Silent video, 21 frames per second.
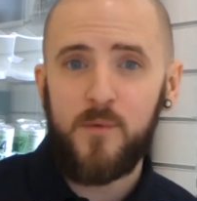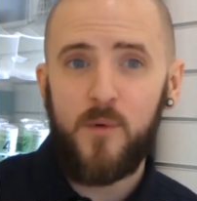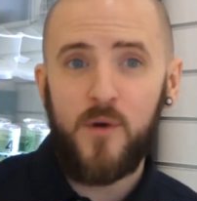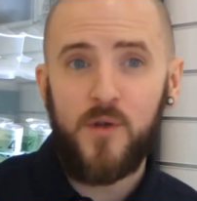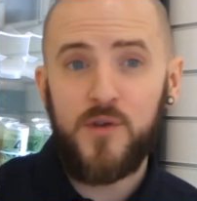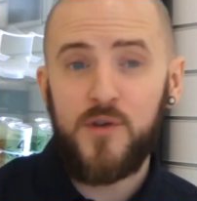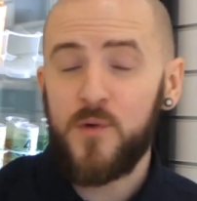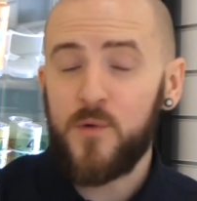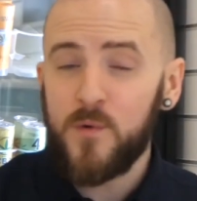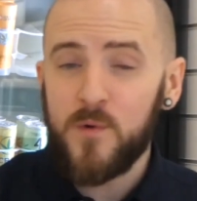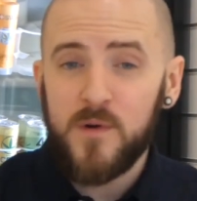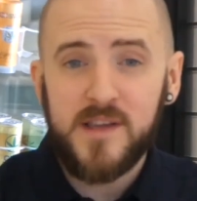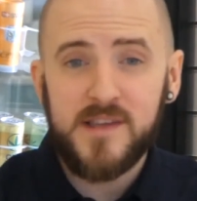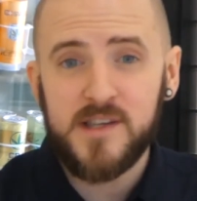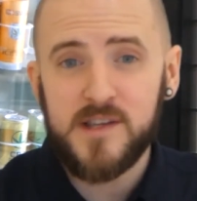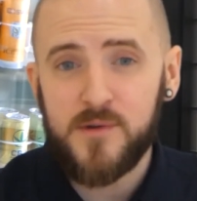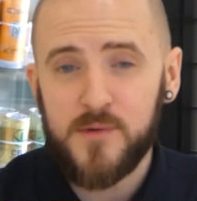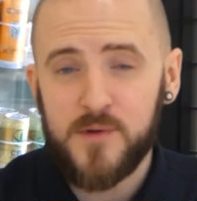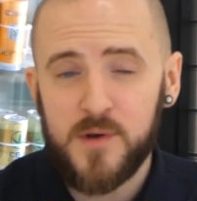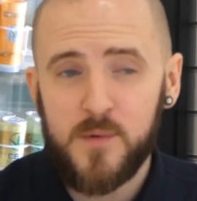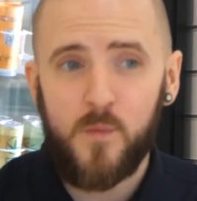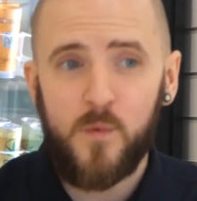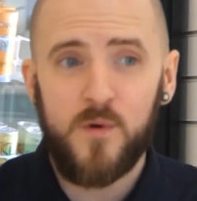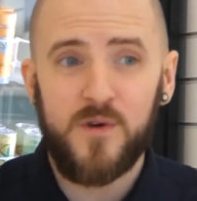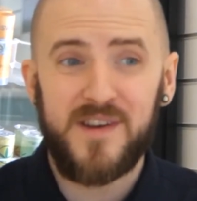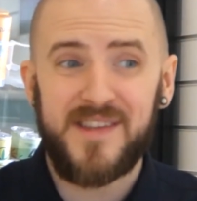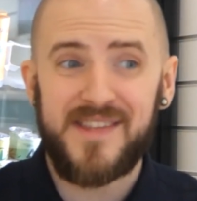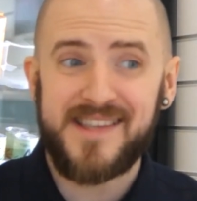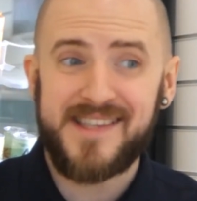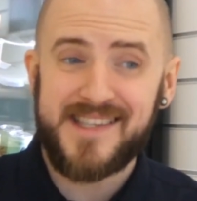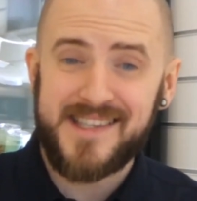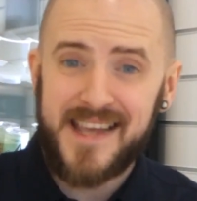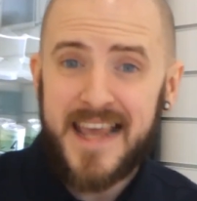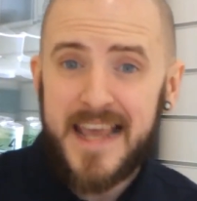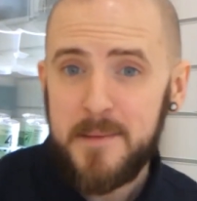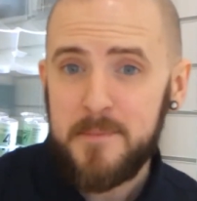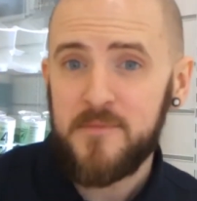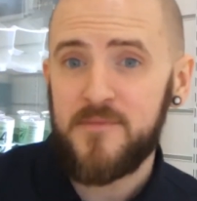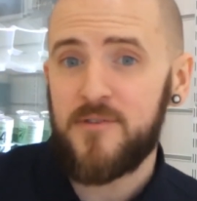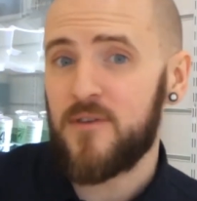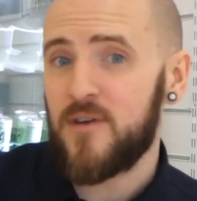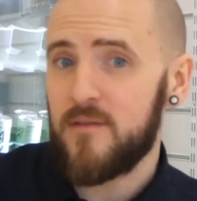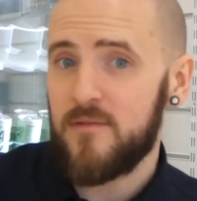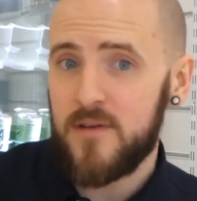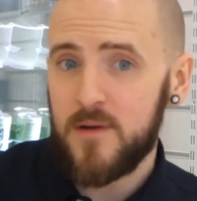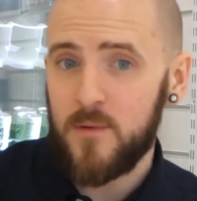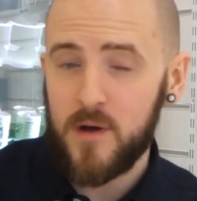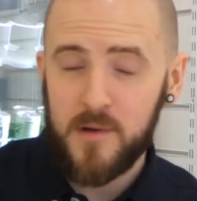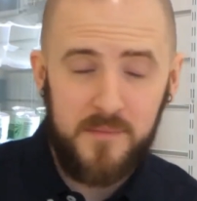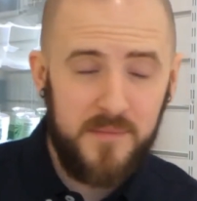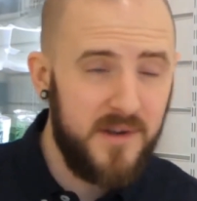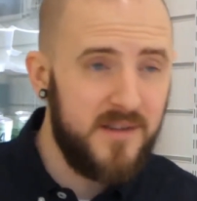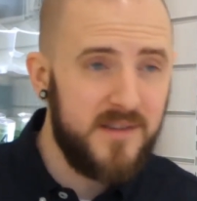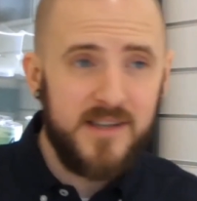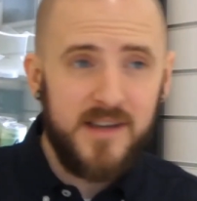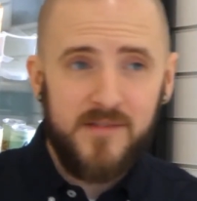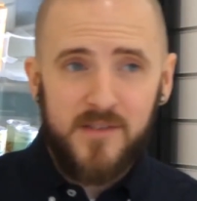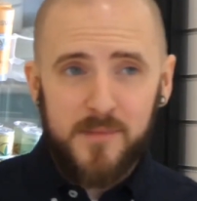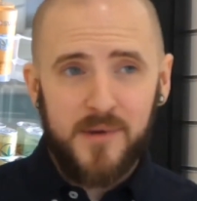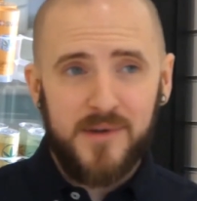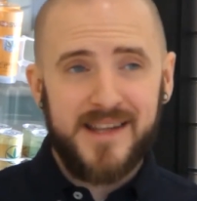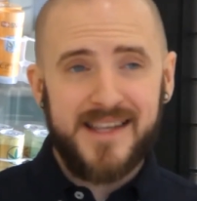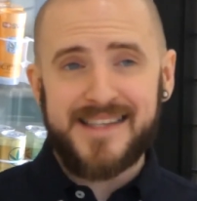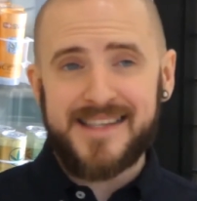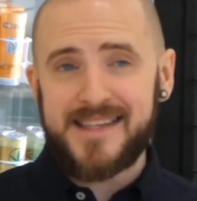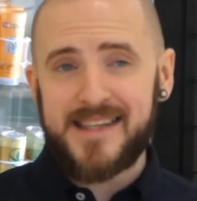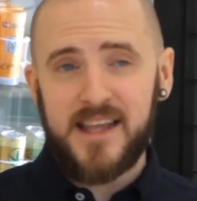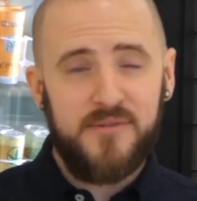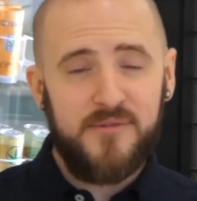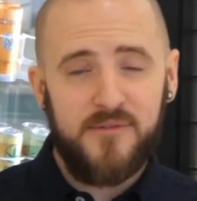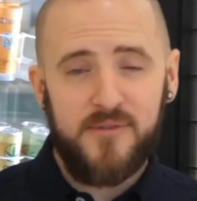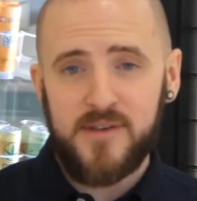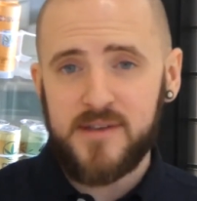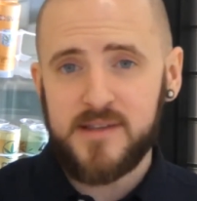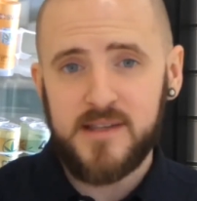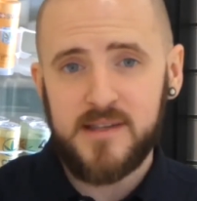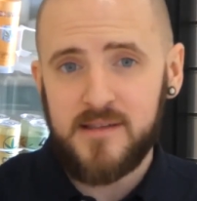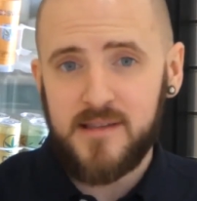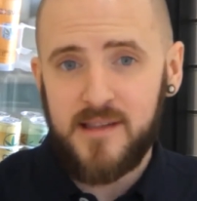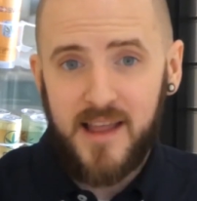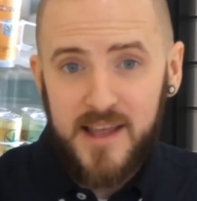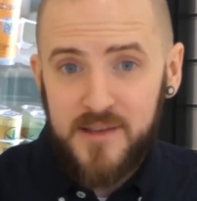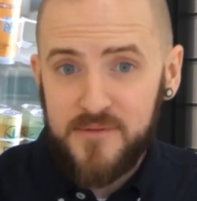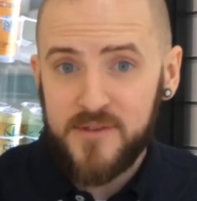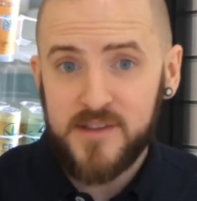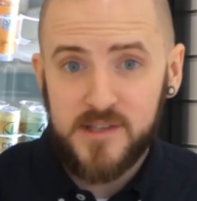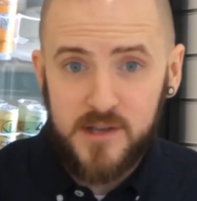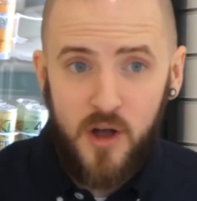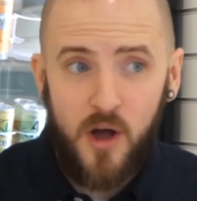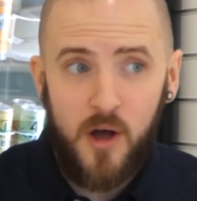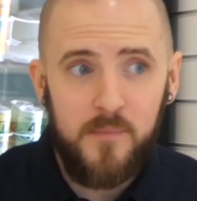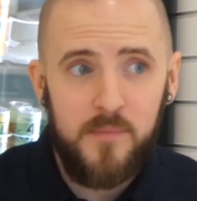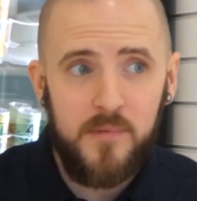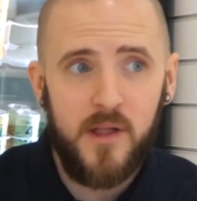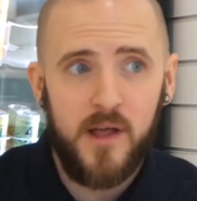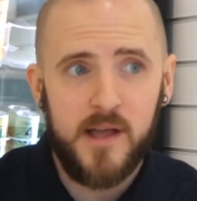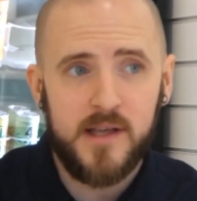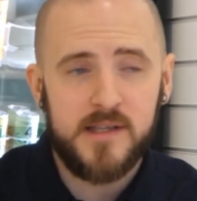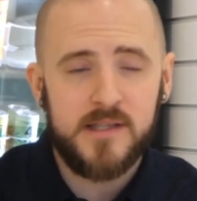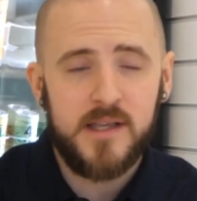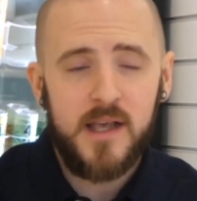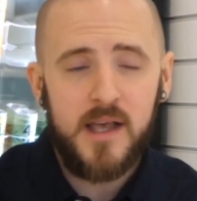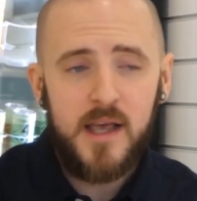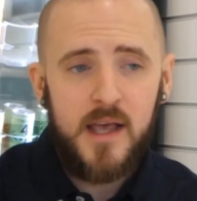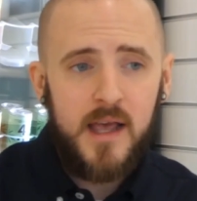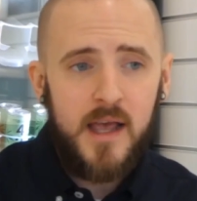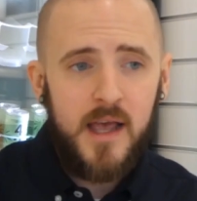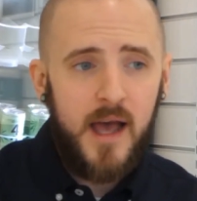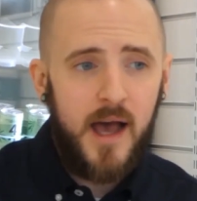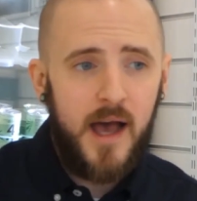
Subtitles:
everyone, nor is it going to work the same for everyone, because everybody's different and life is complex.